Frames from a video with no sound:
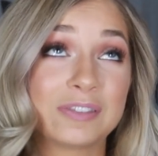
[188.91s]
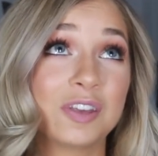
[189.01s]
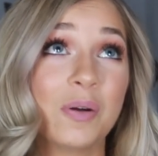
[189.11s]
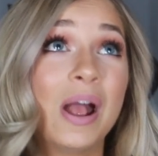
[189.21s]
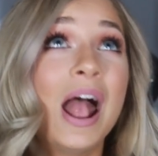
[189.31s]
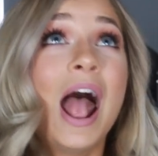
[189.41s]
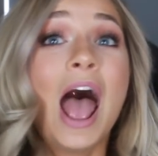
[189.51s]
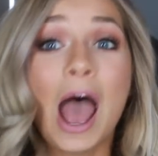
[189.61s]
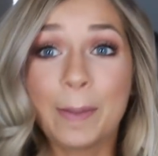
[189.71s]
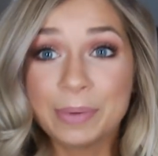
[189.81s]
So
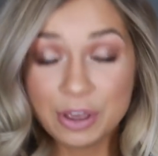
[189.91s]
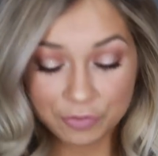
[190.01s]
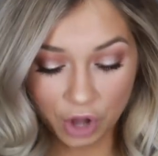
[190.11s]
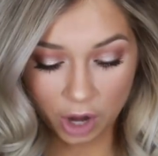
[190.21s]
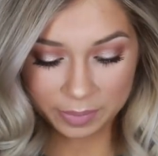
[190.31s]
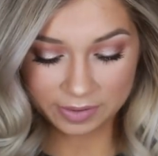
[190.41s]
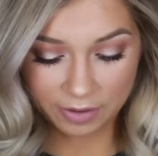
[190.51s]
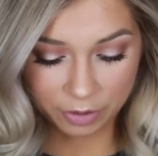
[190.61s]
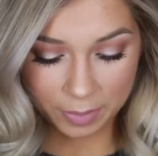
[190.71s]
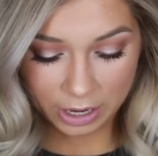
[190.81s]
happy Vlogmas,
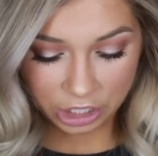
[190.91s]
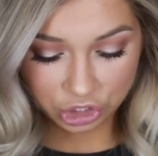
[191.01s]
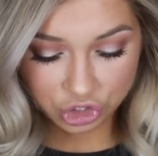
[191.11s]
everybody.